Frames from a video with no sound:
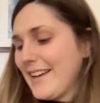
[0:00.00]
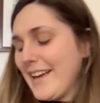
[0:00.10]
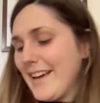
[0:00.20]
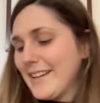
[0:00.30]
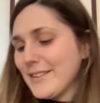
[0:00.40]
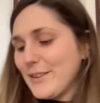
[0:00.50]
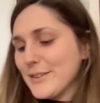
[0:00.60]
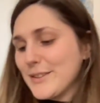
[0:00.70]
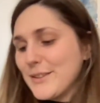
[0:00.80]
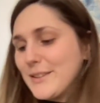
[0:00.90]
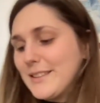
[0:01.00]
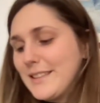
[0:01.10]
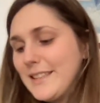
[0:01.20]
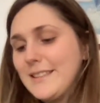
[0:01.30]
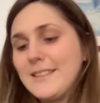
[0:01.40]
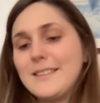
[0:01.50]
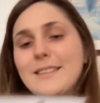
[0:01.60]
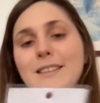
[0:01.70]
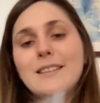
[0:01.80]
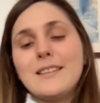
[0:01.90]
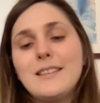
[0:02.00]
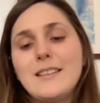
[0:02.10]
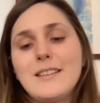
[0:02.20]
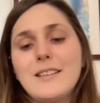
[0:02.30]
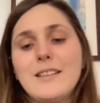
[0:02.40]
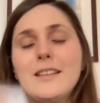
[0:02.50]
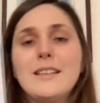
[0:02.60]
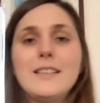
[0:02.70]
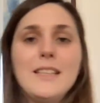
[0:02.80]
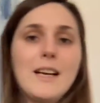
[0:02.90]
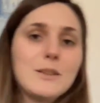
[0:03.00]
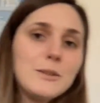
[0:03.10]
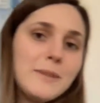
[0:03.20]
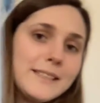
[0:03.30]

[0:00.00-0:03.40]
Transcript: And also this Rilakkuma